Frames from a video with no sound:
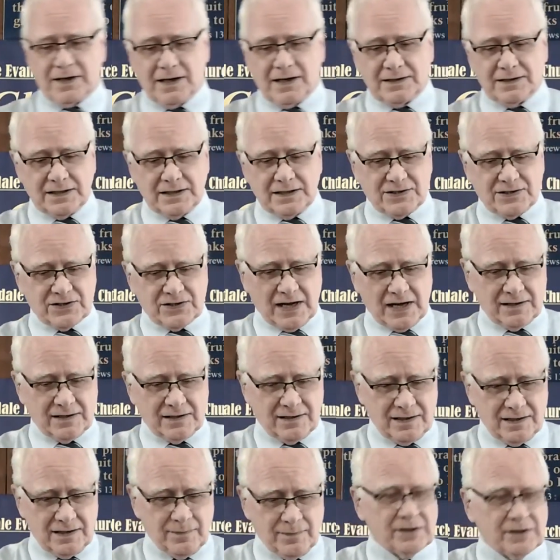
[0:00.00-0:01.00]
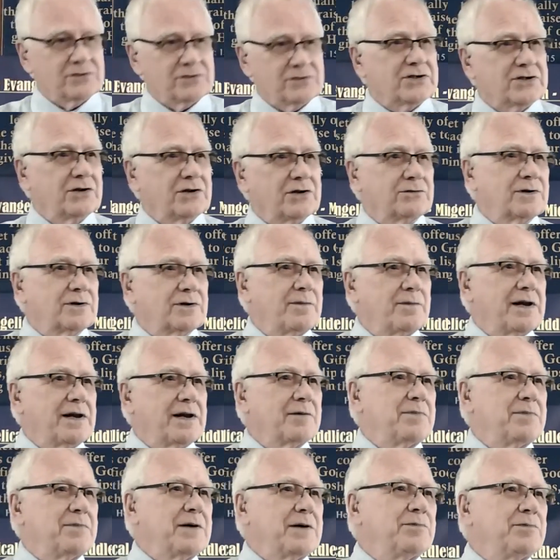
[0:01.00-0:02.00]
I did send emails out to many
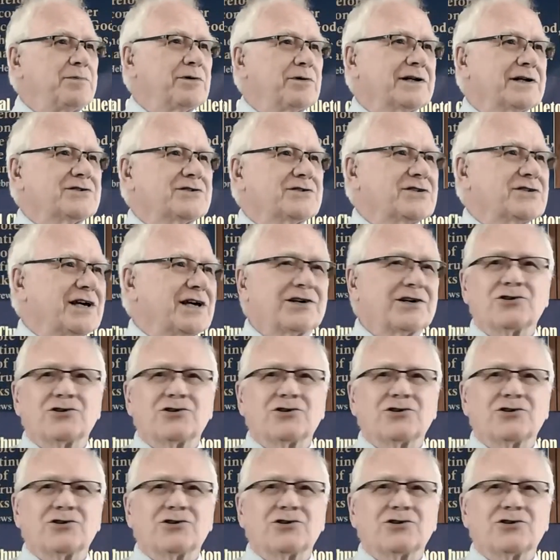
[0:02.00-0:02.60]
people and say,